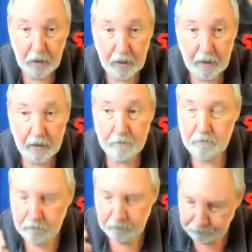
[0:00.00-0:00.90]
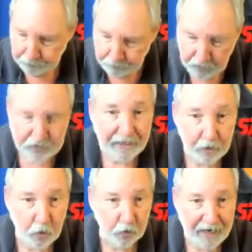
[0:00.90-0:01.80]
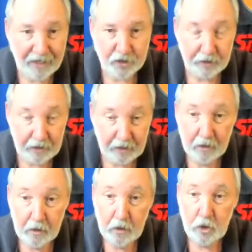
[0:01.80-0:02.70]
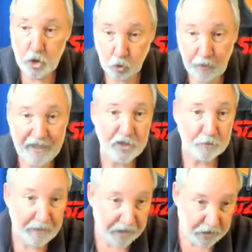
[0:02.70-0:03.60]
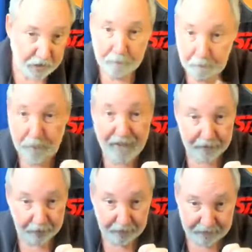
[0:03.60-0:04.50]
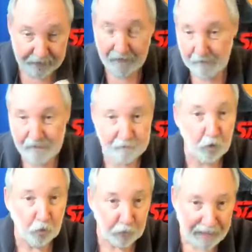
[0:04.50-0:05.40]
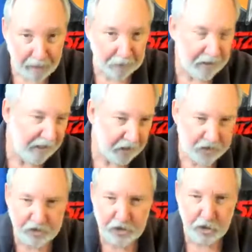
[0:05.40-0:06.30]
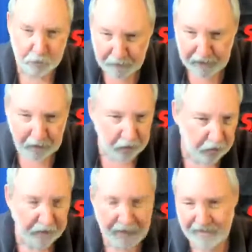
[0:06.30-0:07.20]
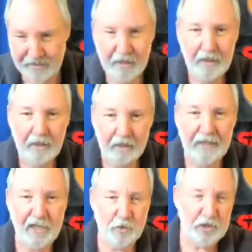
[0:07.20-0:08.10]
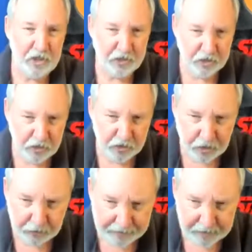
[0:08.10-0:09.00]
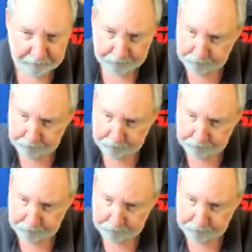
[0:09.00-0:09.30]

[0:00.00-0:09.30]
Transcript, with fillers: uh, the solid core actually transmits better it's got more reliable connections it's speedier it has less resistance to it